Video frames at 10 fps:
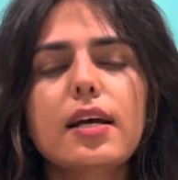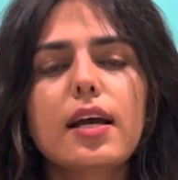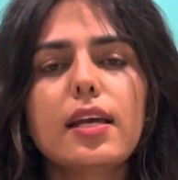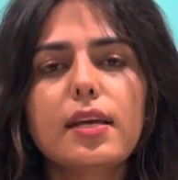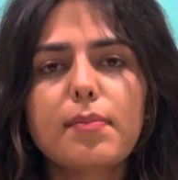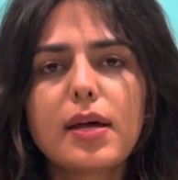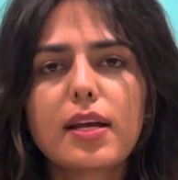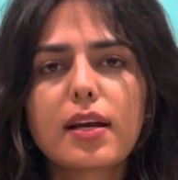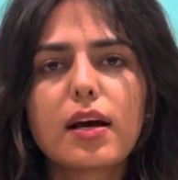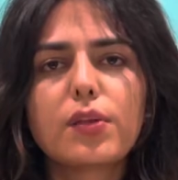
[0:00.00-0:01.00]

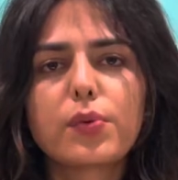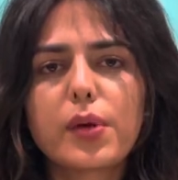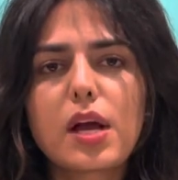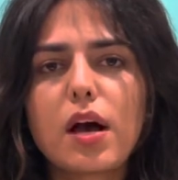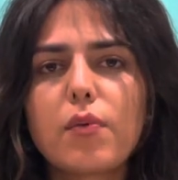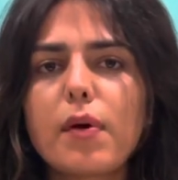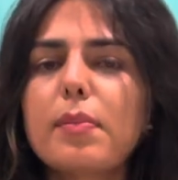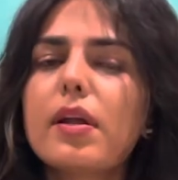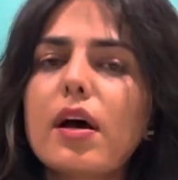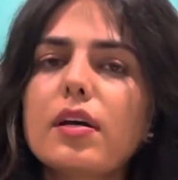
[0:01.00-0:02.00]
eMedica 3-hour
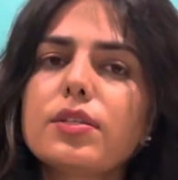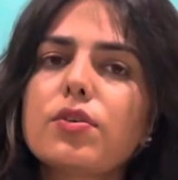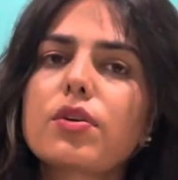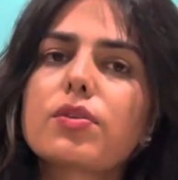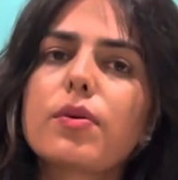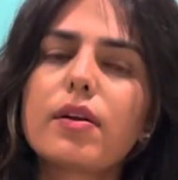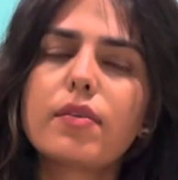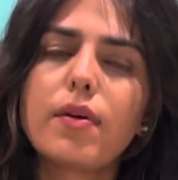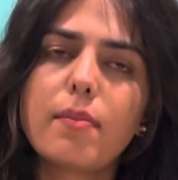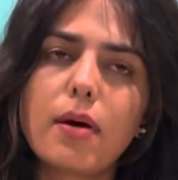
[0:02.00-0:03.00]
webinar that Dr.
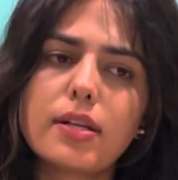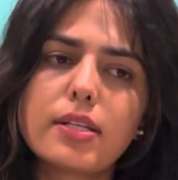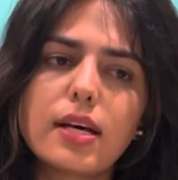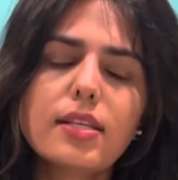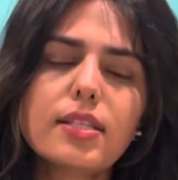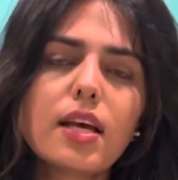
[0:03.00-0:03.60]
Rahman does.